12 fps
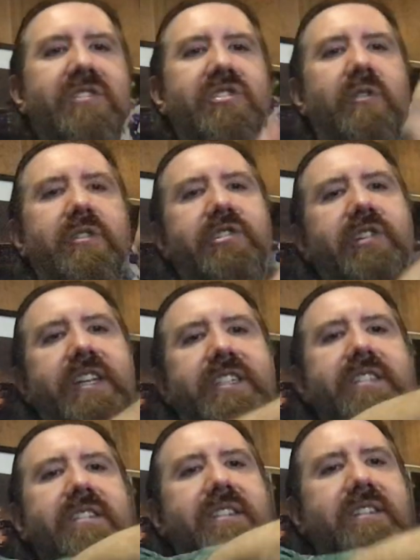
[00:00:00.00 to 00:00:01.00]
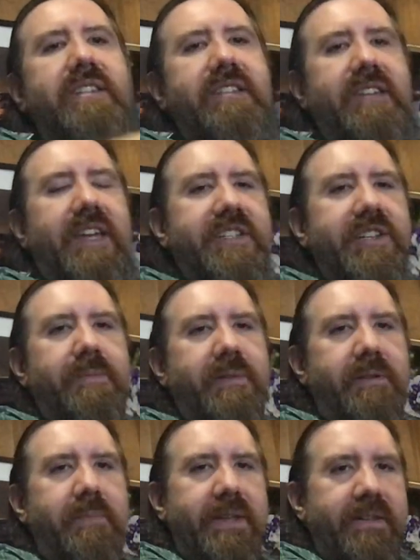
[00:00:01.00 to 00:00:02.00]
do our stretches, catch up a
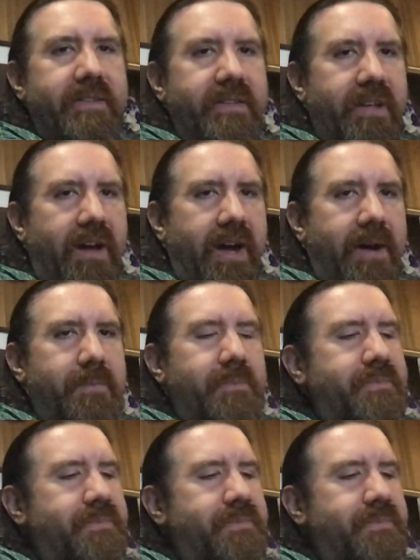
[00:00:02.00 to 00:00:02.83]
little bit. Holy